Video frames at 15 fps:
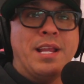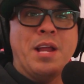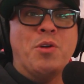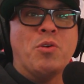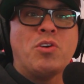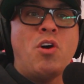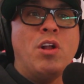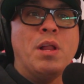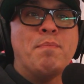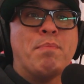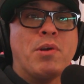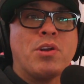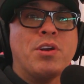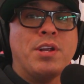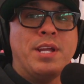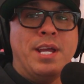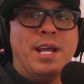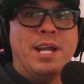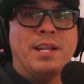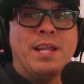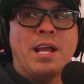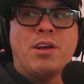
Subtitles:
They don't call it Burger King.